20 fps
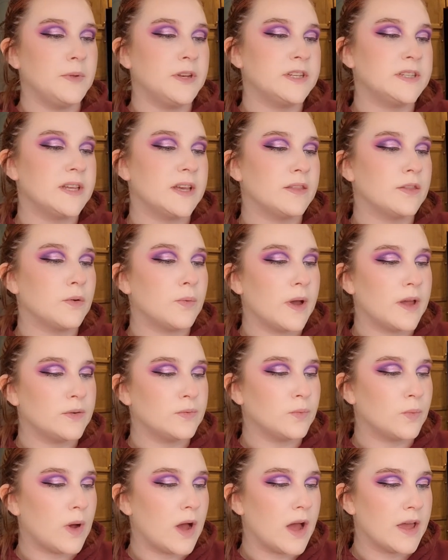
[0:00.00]
going to take the Wet
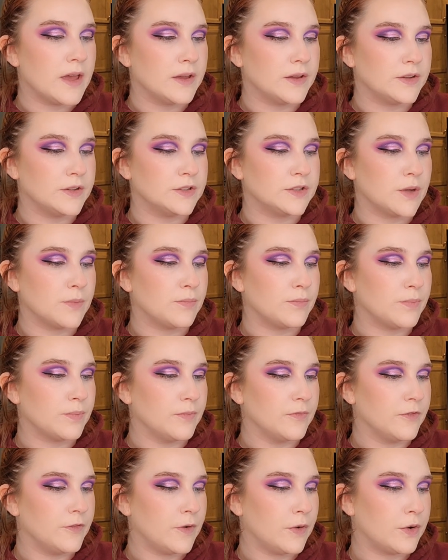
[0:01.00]
n Wild
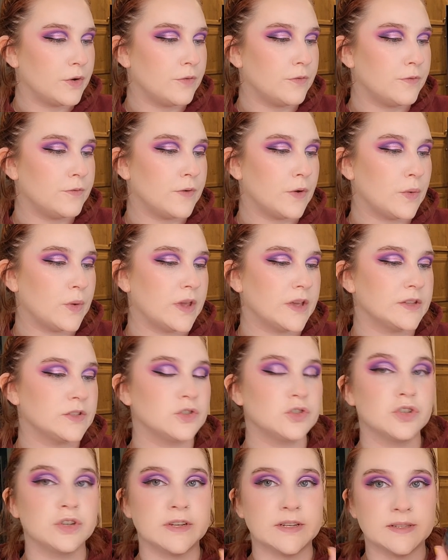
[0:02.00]
Photo Focus
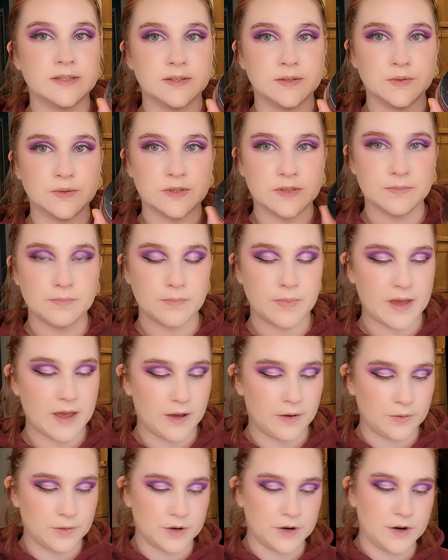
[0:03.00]
Translucent
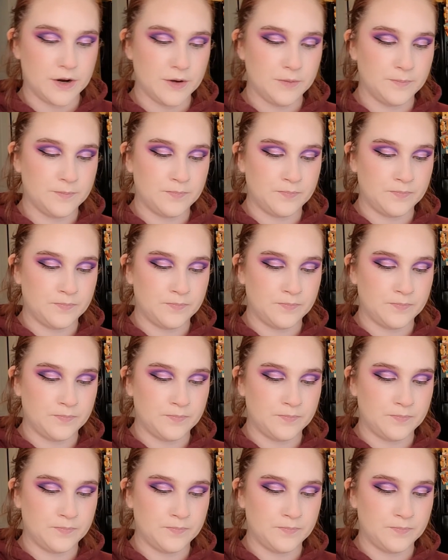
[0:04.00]
Powder,